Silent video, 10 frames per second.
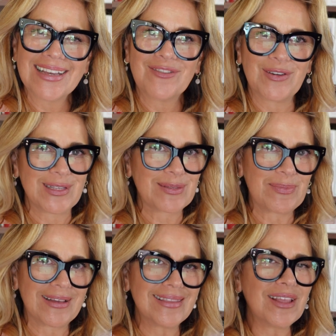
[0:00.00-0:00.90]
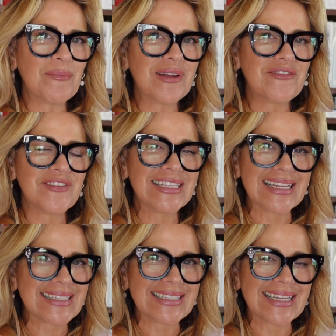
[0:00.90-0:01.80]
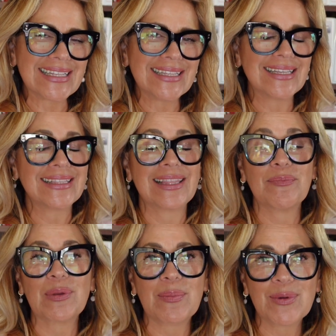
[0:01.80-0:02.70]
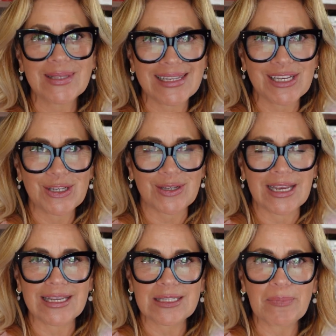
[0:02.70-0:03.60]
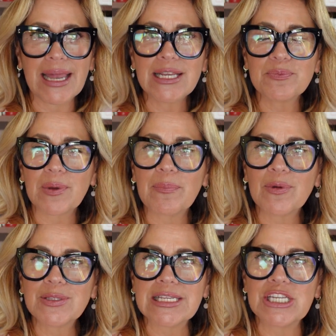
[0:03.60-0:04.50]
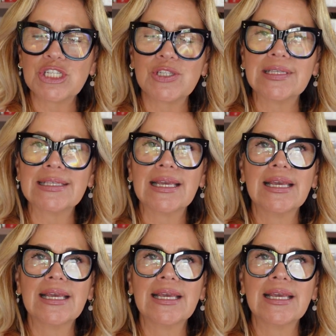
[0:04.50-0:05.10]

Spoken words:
For spot number 16, the preposition and Spanish prepositions